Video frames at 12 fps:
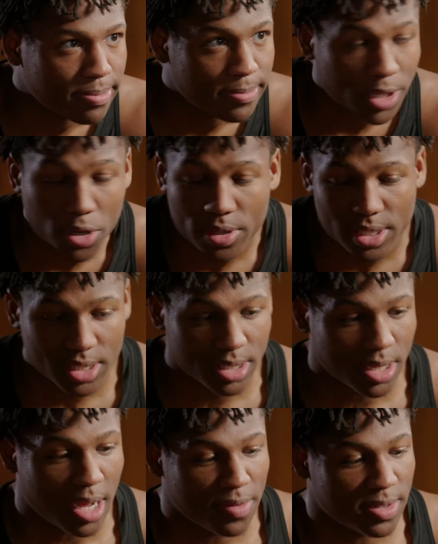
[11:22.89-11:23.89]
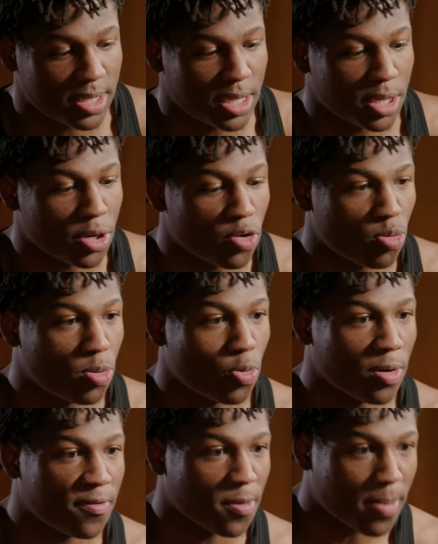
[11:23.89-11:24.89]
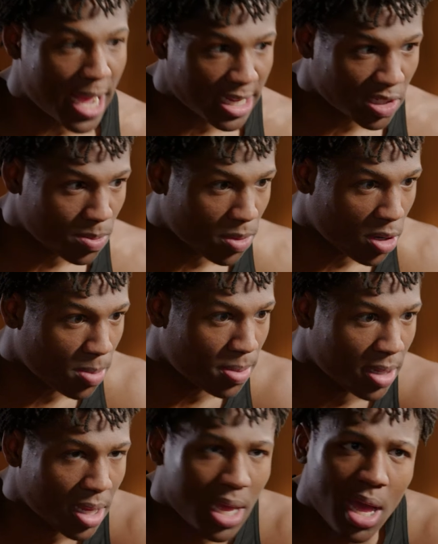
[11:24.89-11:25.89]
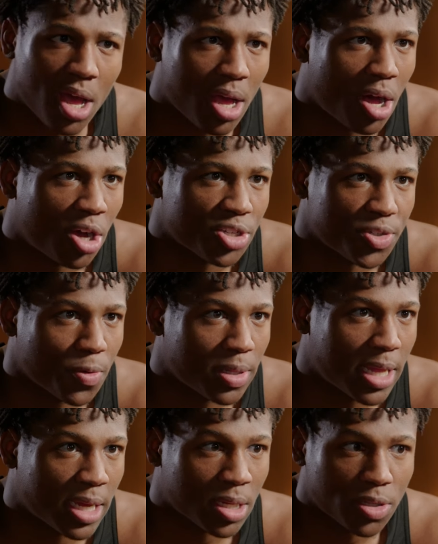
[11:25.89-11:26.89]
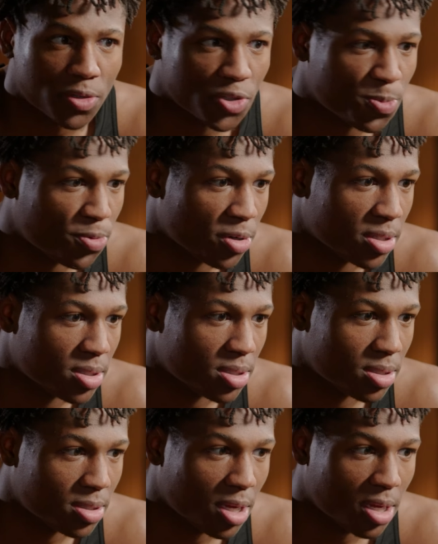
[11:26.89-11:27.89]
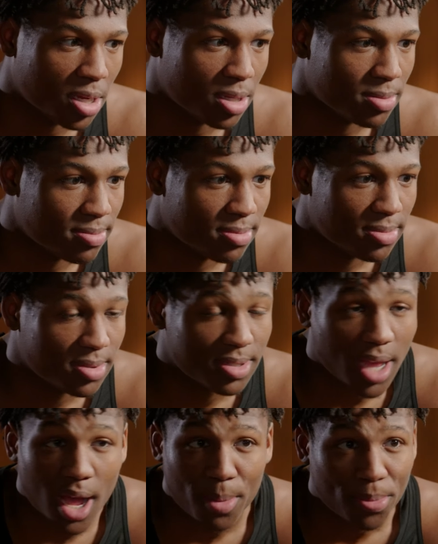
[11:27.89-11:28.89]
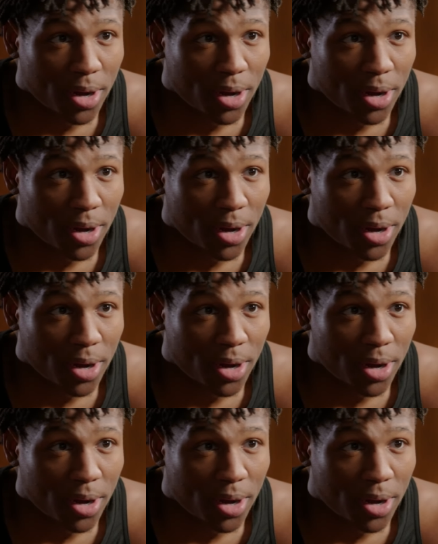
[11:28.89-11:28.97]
Jokic is obviously a notable one for basketball, but also in like other sports, uh, Tom